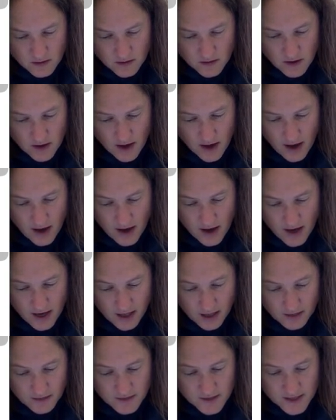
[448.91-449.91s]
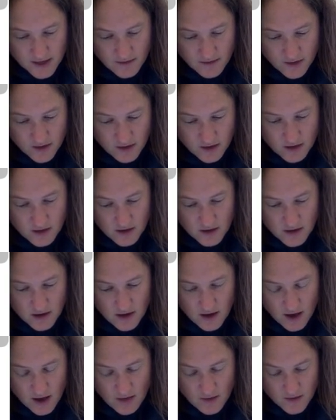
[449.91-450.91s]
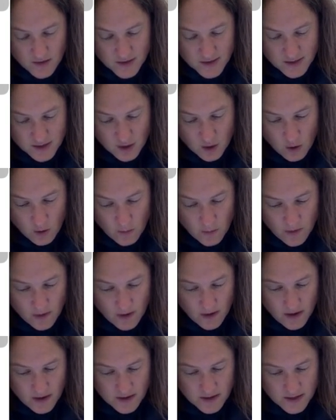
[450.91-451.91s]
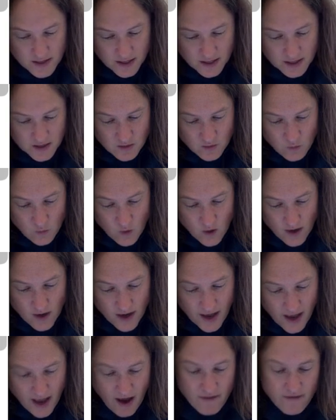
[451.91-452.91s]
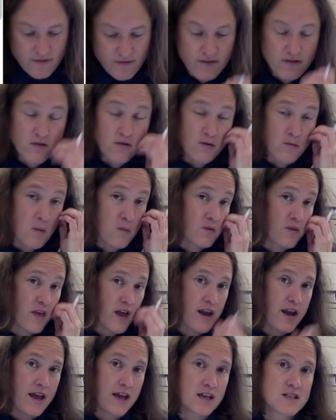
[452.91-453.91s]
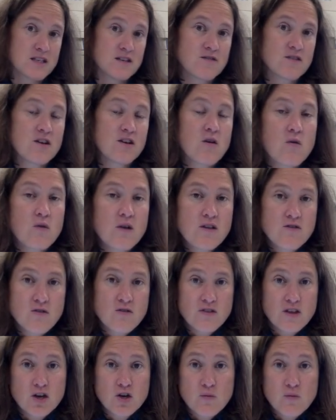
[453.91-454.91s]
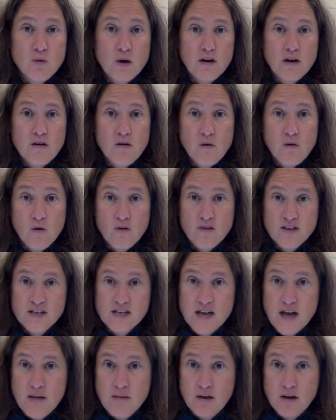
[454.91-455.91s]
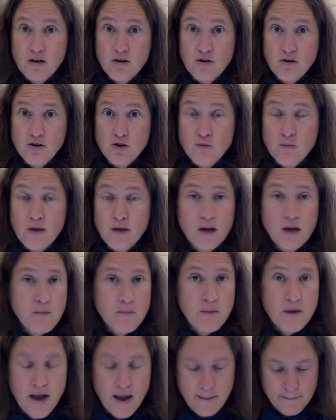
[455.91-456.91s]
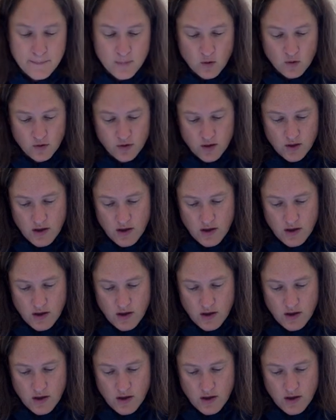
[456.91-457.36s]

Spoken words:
at negative 7, and the slope is negative 1/2. Remember that negative can go either in the numerator or the denominator. You pick, but not both.